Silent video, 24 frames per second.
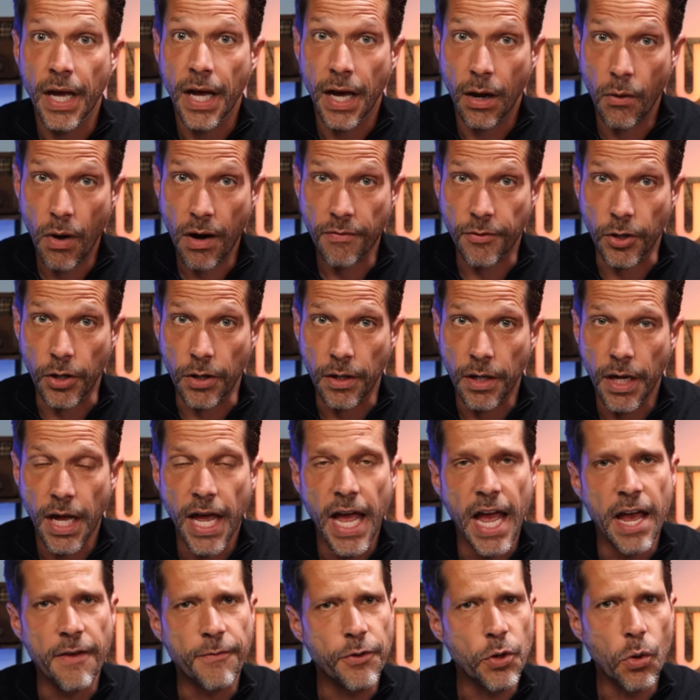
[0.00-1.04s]
However,
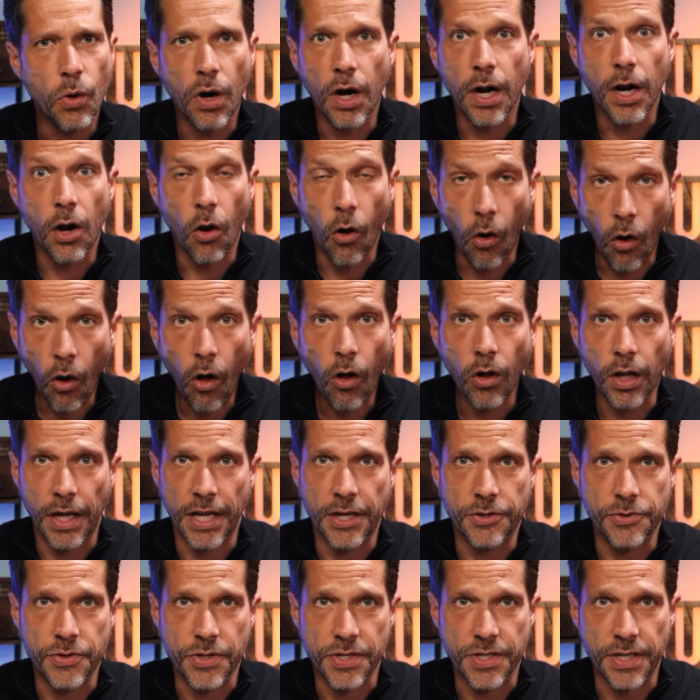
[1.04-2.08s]
if you are at all
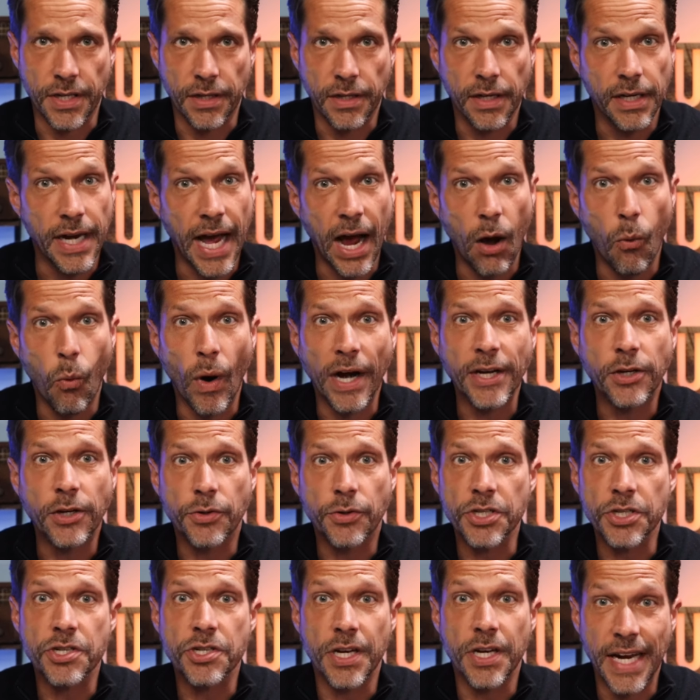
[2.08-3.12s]
interested in how white
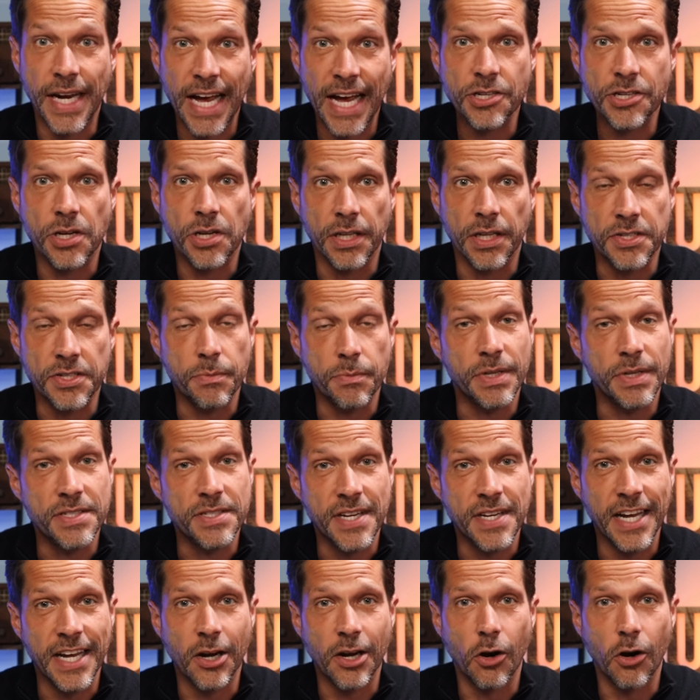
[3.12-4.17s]
Christian nationalism has
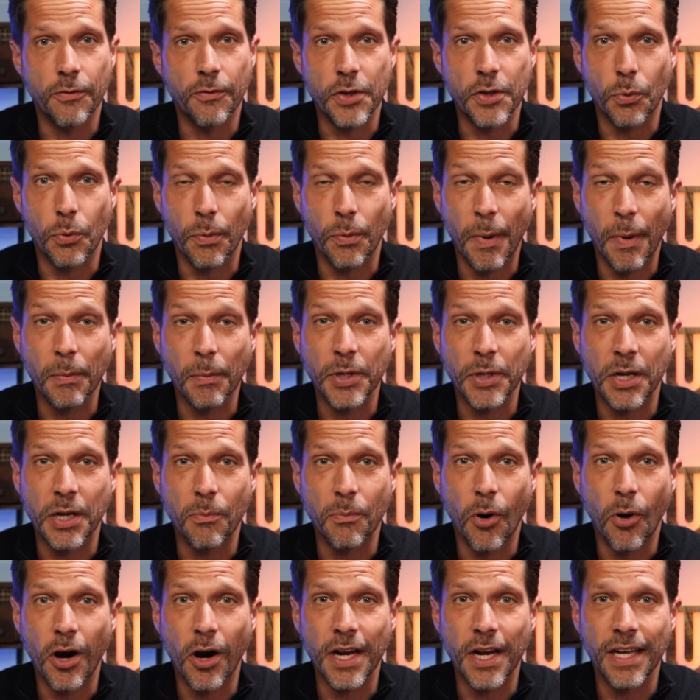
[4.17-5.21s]
taken over the Republican
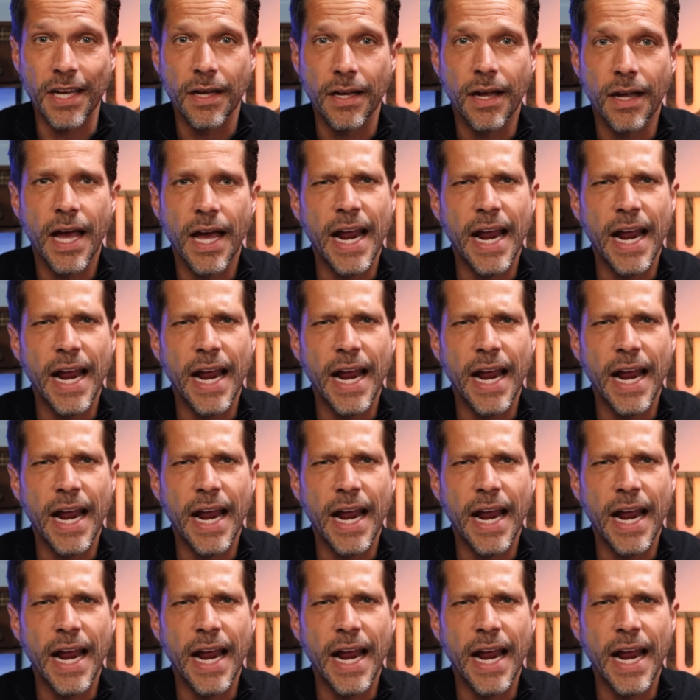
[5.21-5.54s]
Party